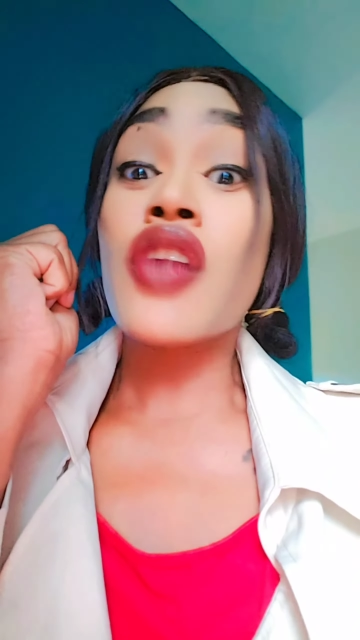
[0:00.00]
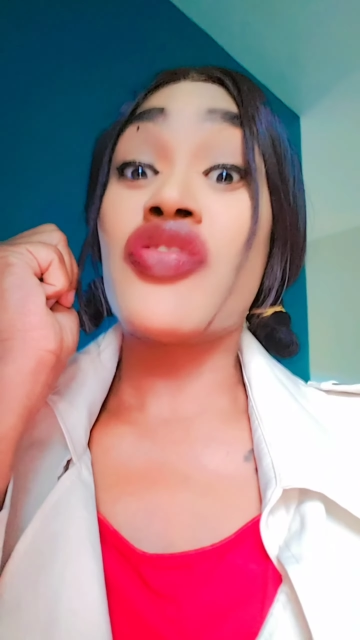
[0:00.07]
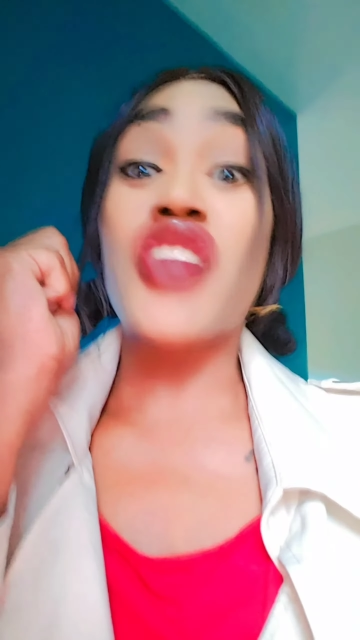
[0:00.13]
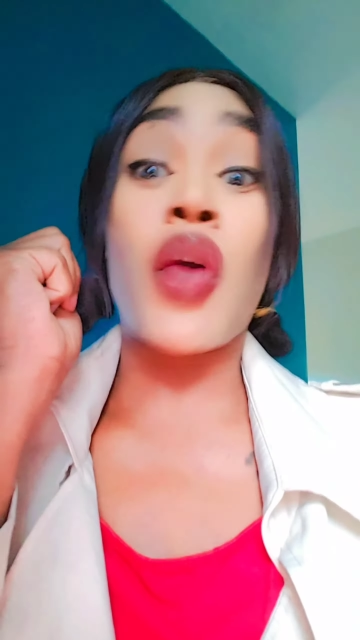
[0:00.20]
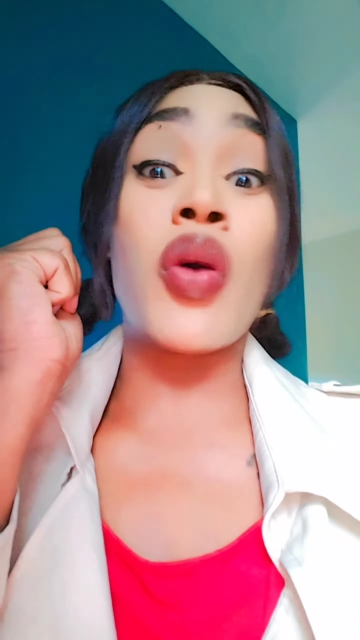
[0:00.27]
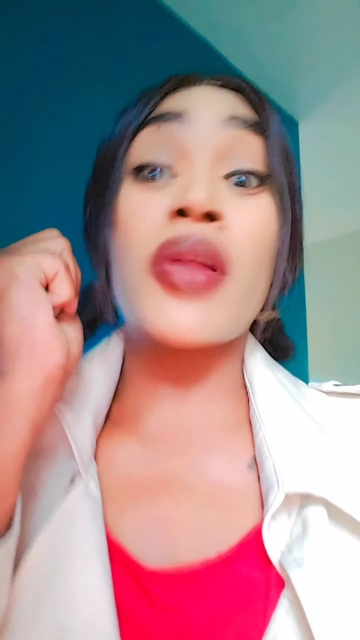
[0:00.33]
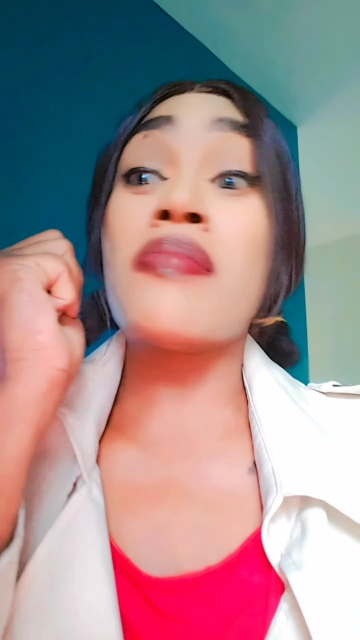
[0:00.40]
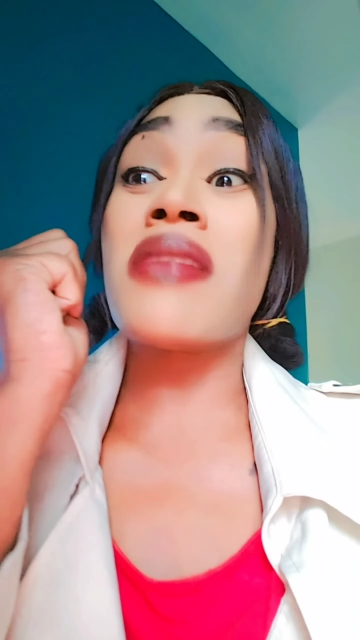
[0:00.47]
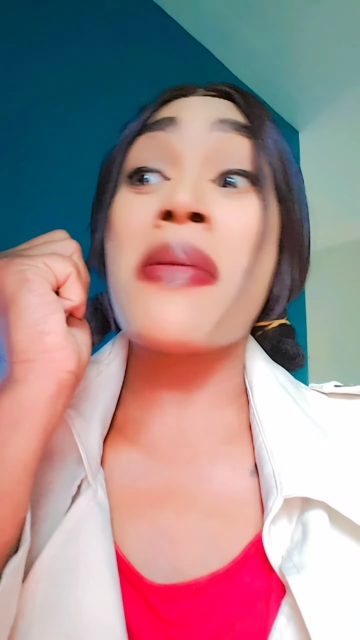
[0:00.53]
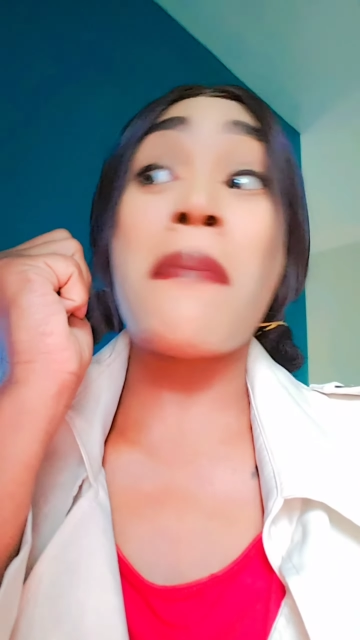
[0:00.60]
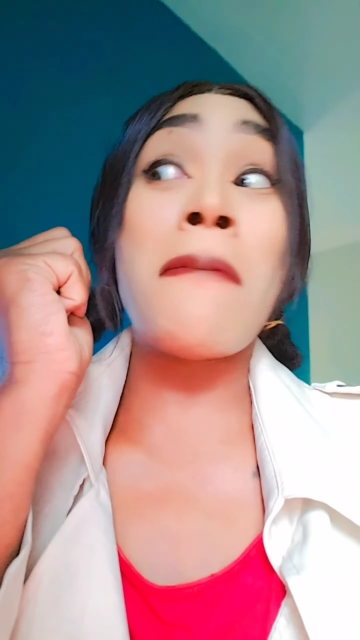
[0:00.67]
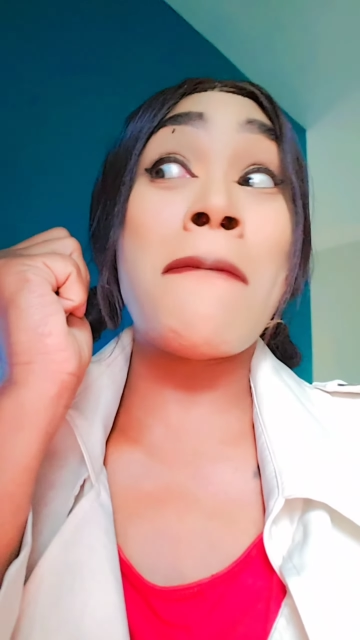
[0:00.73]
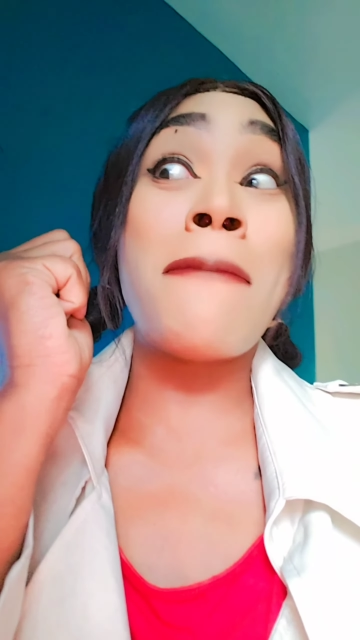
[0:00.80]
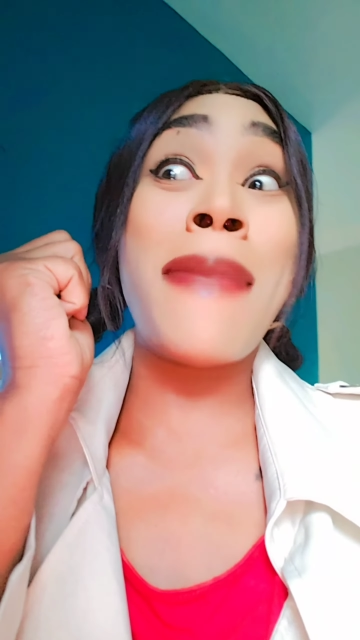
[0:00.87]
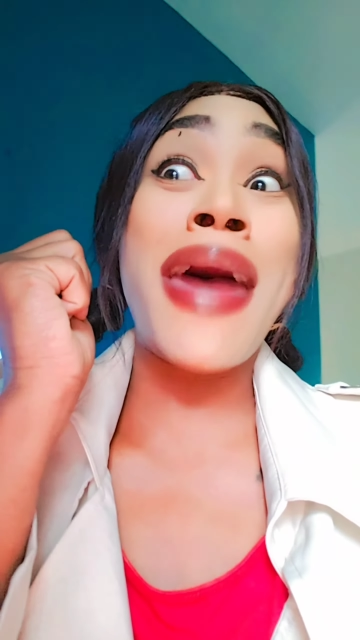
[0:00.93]
There will be
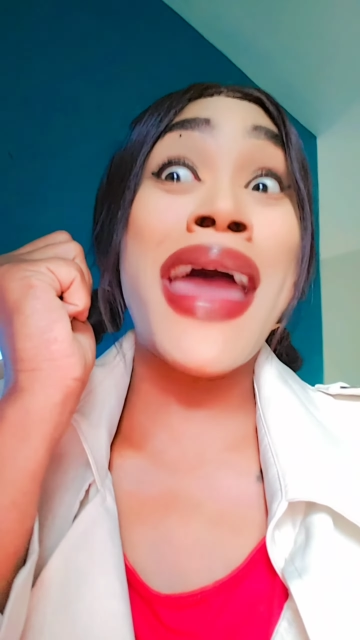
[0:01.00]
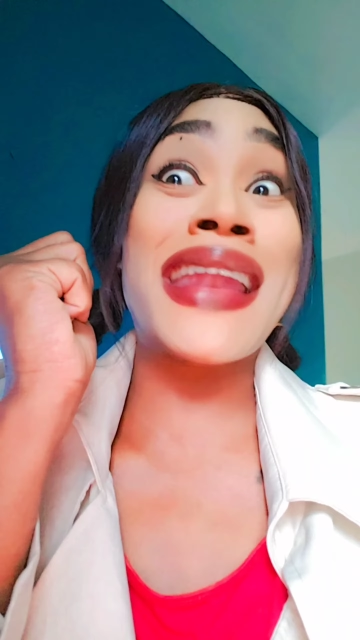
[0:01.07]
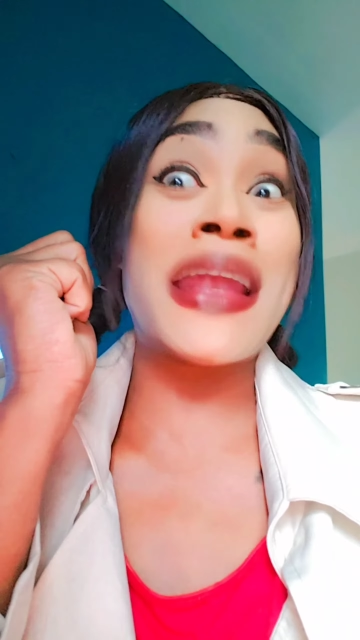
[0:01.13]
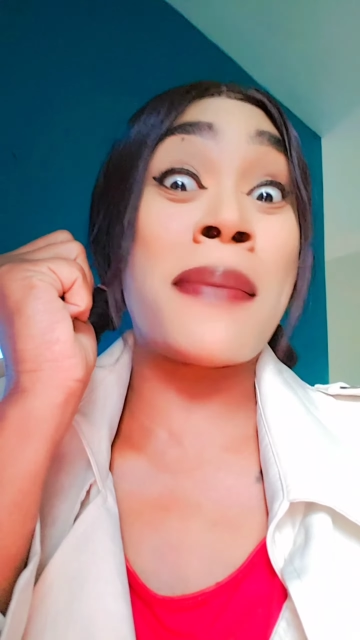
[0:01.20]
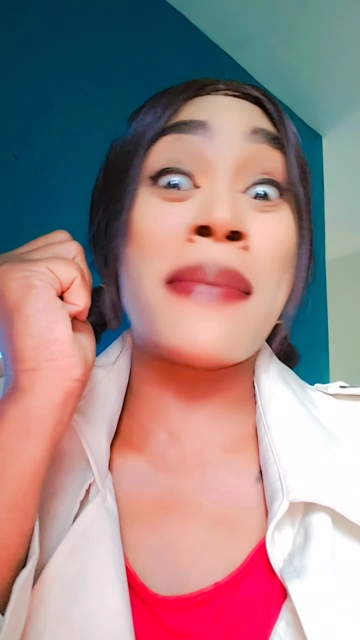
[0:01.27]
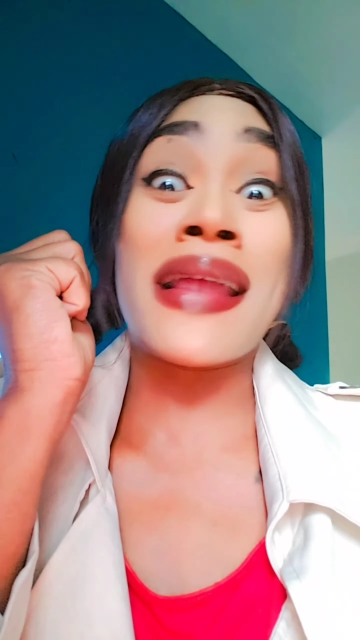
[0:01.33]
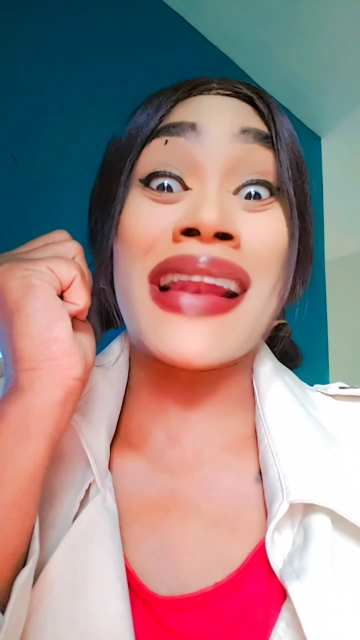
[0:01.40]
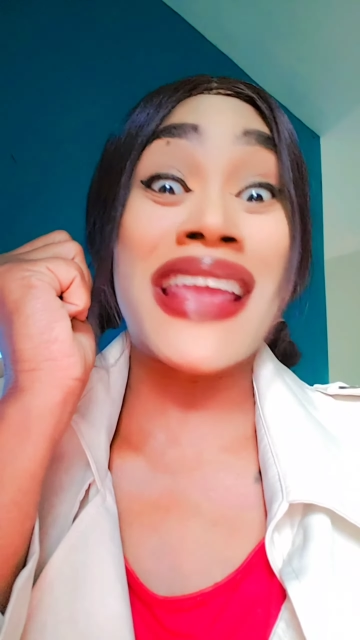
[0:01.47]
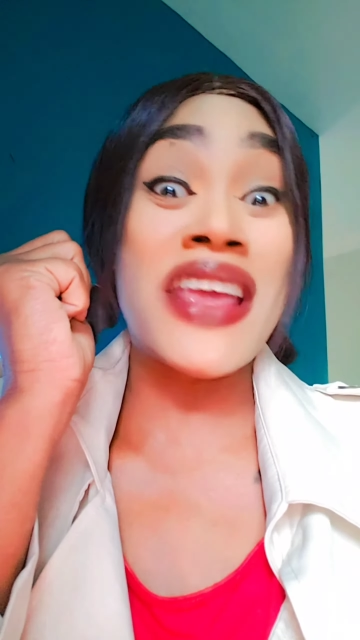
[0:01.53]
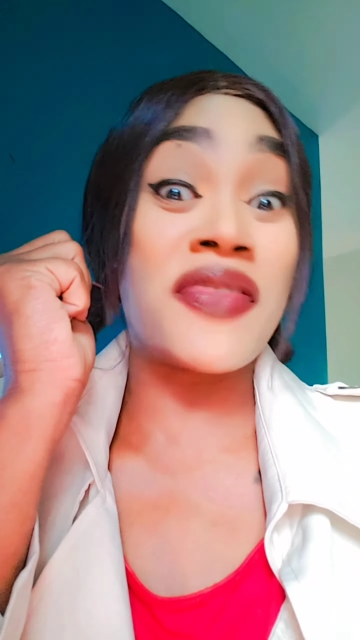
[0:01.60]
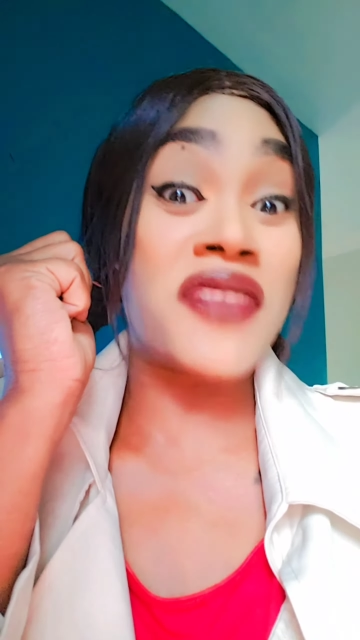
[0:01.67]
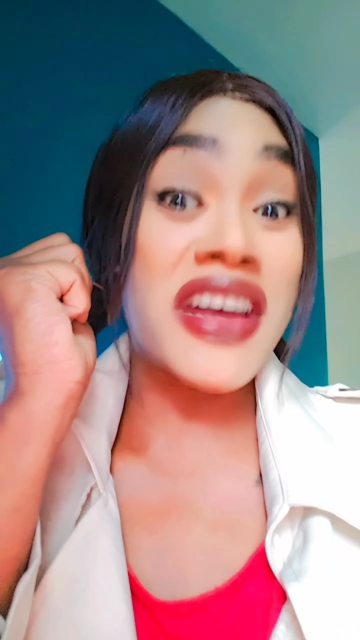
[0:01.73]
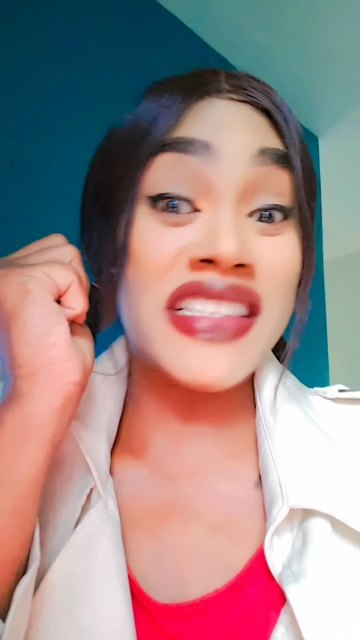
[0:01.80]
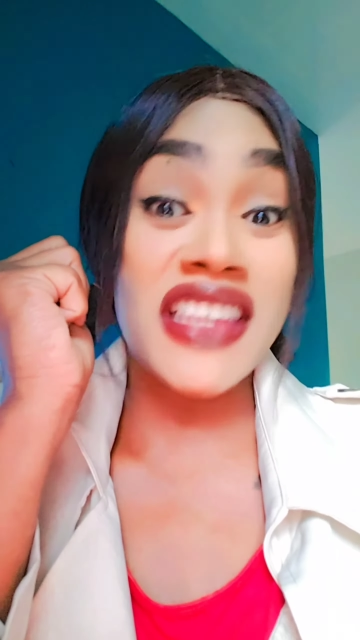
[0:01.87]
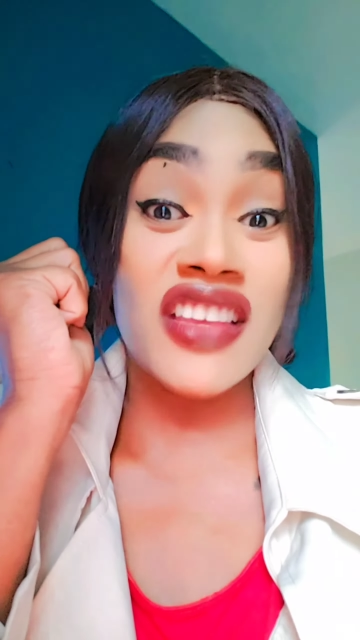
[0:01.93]
many
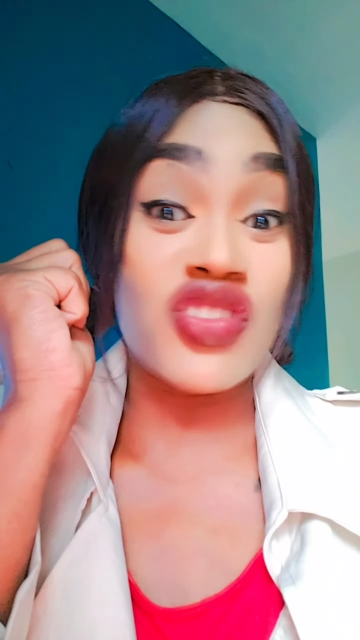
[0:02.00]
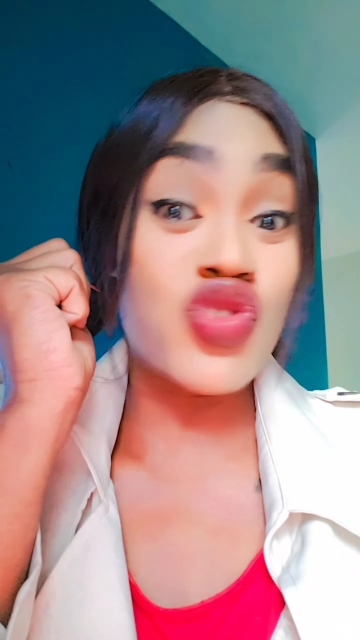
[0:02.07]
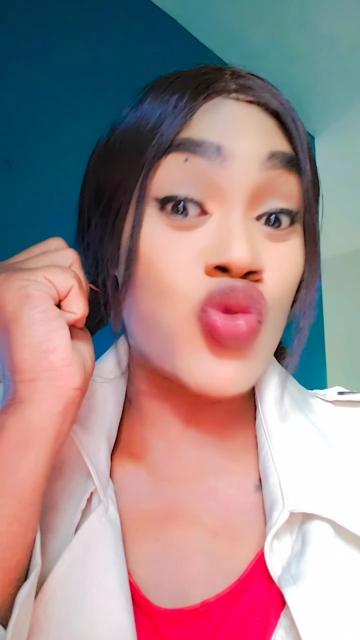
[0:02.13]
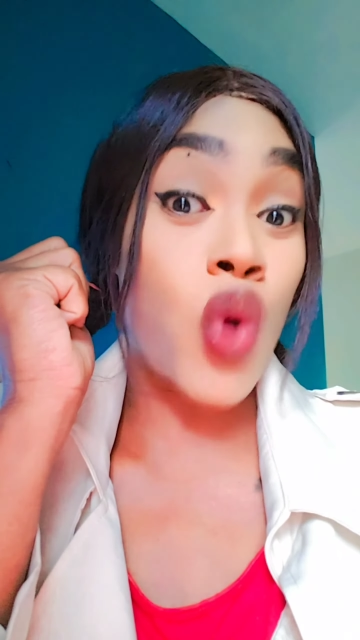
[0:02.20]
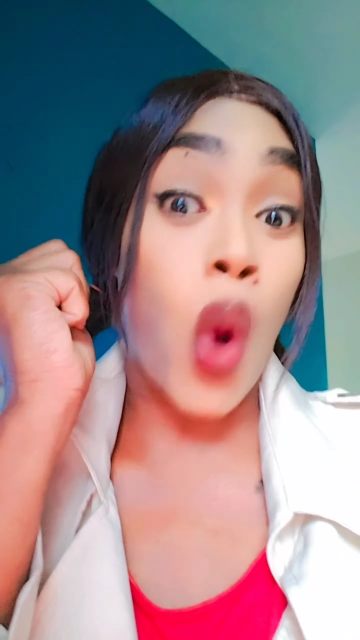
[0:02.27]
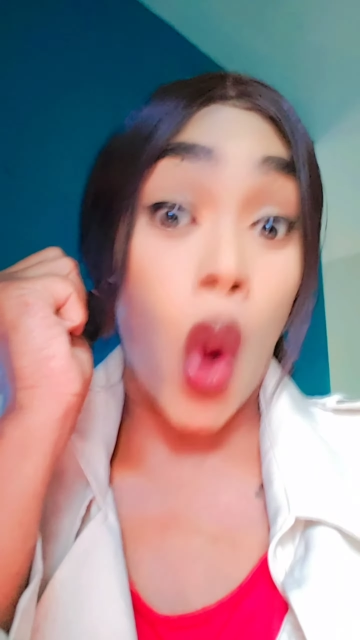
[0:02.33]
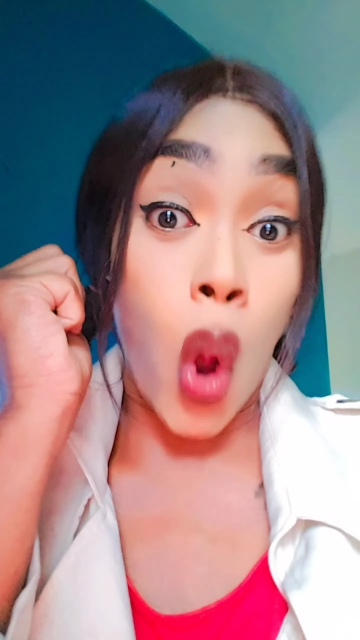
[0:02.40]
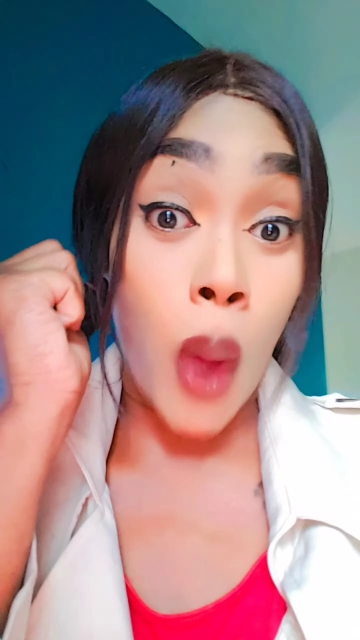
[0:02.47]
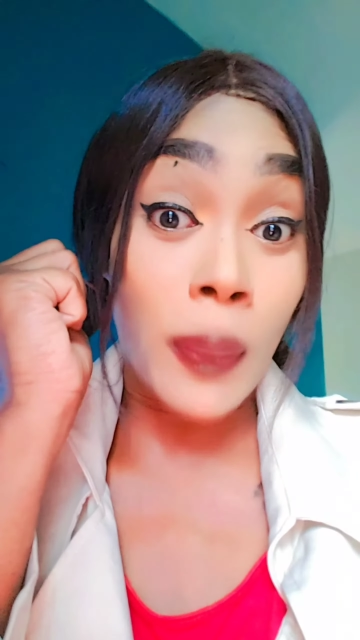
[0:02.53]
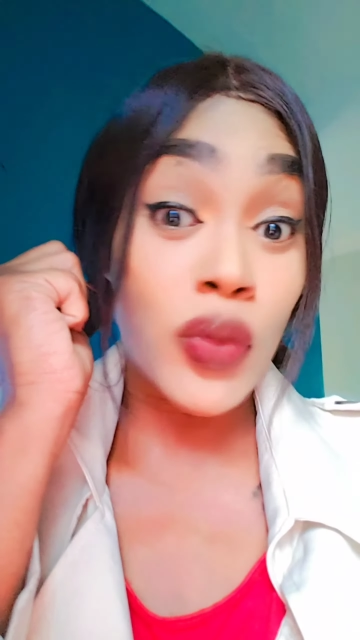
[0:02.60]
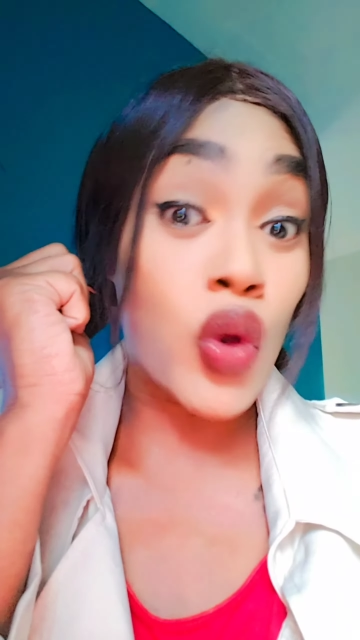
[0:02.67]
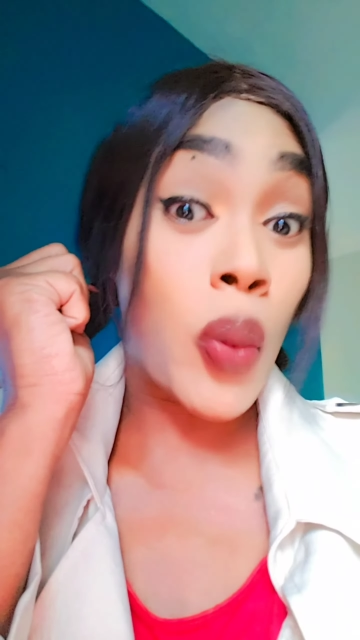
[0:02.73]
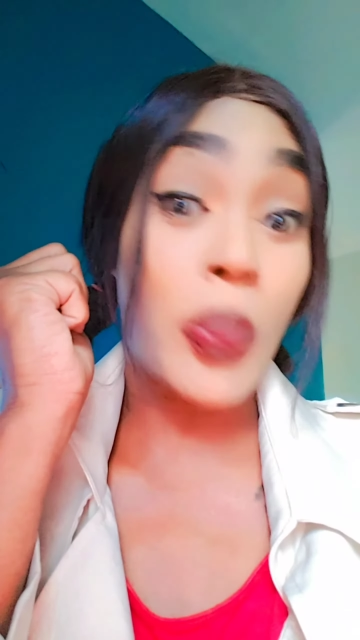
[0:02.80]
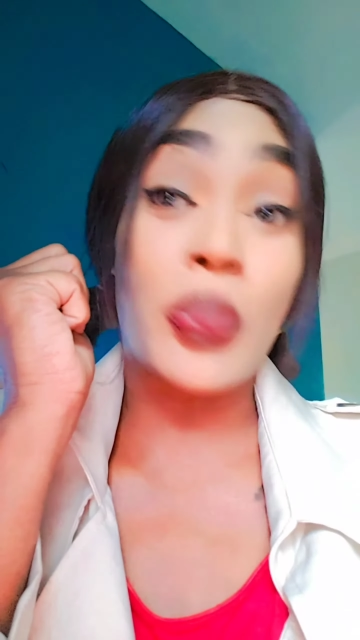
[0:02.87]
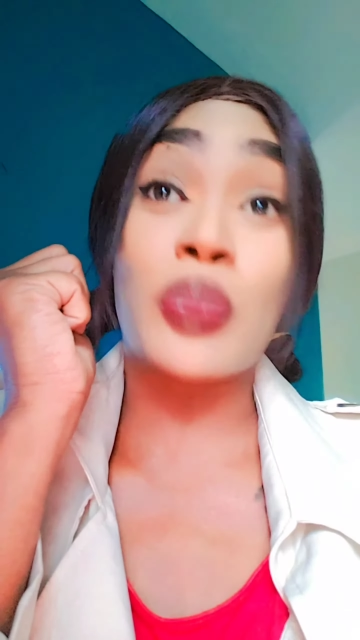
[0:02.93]
believers in new home,
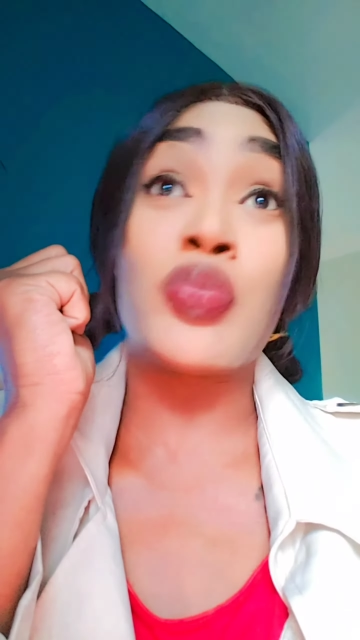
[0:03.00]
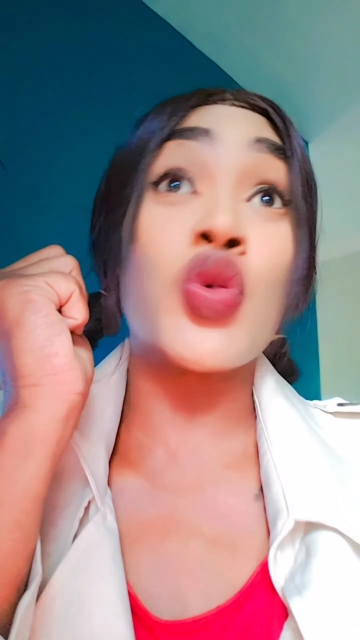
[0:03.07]
new,